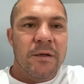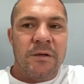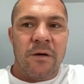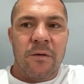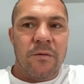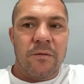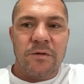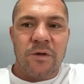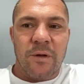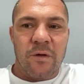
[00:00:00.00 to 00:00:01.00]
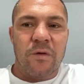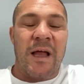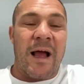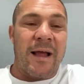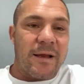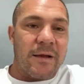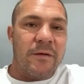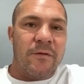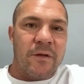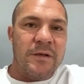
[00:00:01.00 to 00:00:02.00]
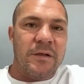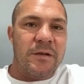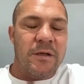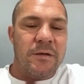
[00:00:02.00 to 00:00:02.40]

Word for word: So so it looks like these